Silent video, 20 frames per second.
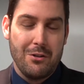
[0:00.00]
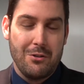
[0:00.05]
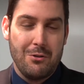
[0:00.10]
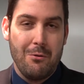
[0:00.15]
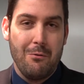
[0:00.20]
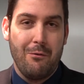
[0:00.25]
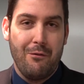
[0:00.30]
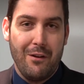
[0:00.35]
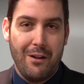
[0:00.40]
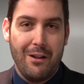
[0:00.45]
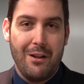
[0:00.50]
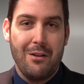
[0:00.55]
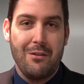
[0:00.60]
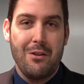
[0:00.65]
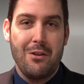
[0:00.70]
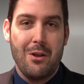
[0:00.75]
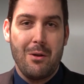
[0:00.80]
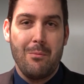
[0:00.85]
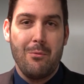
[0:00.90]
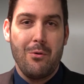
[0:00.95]
as you filled out the
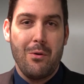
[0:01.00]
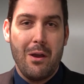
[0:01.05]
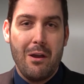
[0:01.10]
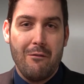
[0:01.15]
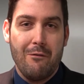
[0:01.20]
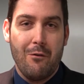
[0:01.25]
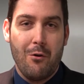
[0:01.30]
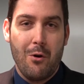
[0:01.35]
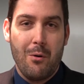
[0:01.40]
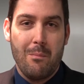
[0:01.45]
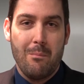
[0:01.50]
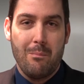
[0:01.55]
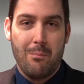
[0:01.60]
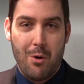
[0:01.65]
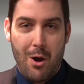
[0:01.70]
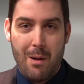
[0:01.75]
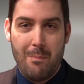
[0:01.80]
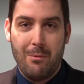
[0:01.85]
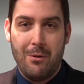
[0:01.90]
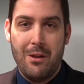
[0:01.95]
W-8 form
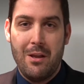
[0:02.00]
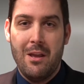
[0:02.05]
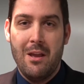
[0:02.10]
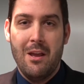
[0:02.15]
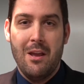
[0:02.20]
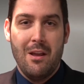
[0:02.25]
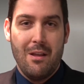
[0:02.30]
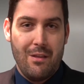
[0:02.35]
properly,